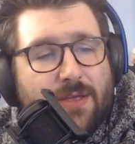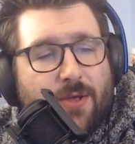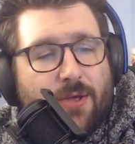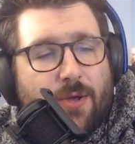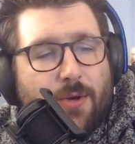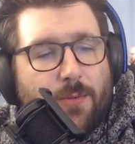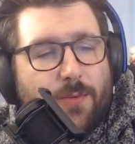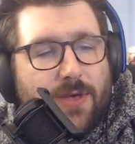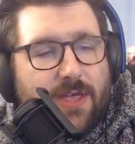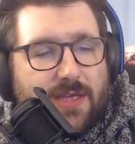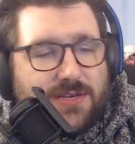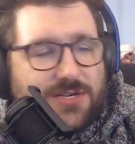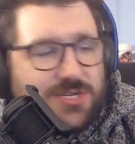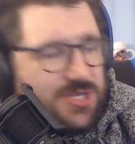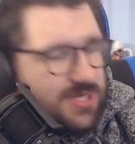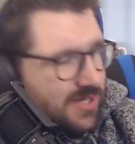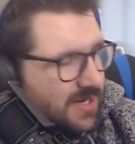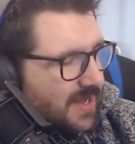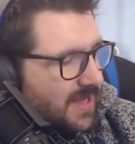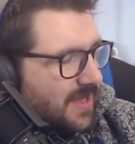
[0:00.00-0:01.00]

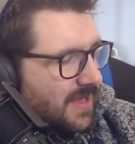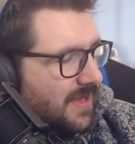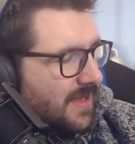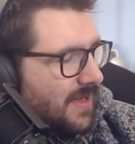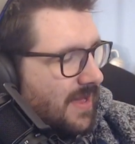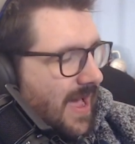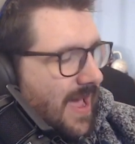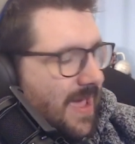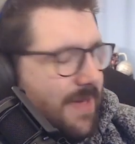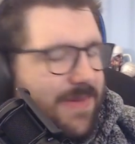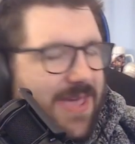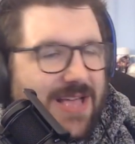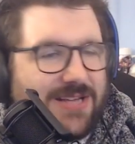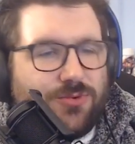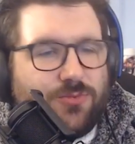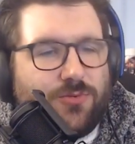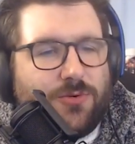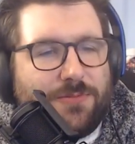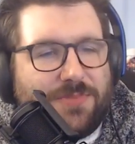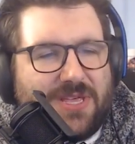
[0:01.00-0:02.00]
which I
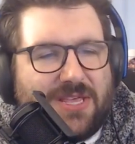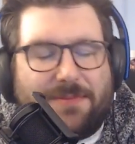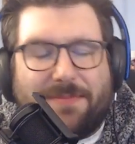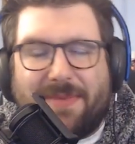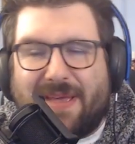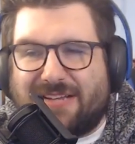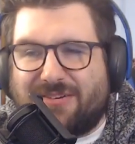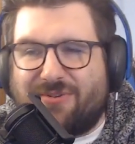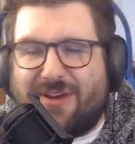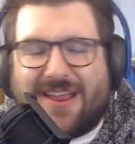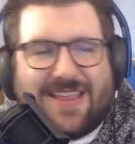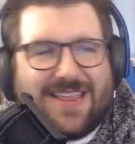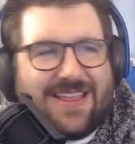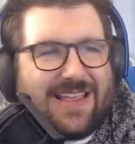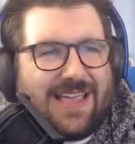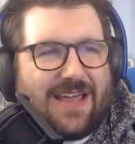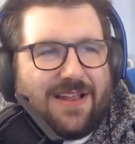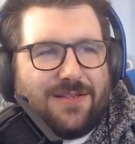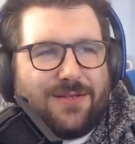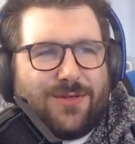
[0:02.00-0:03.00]
imagine will be the best ranking
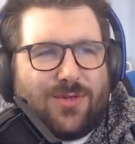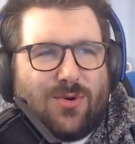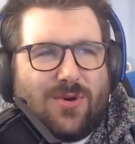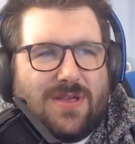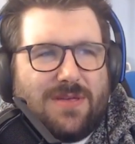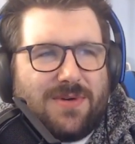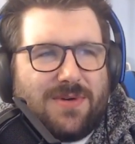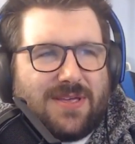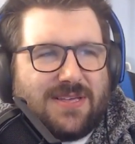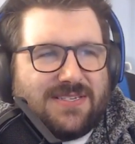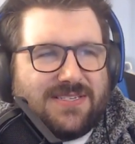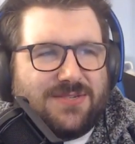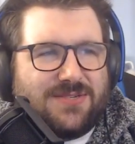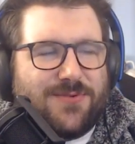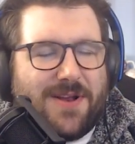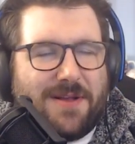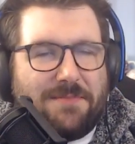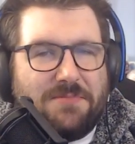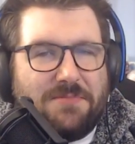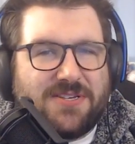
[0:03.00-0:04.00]
out of the three because it's
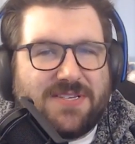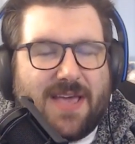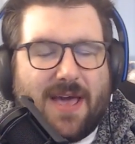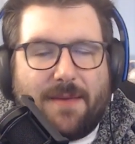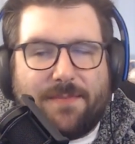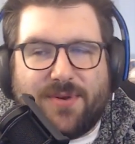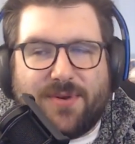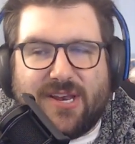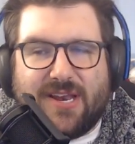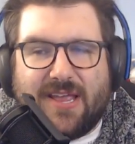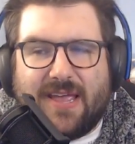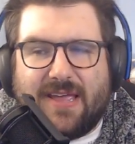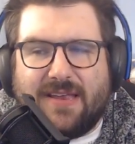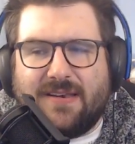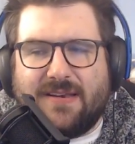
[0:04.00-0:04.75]
what I'm most competent at.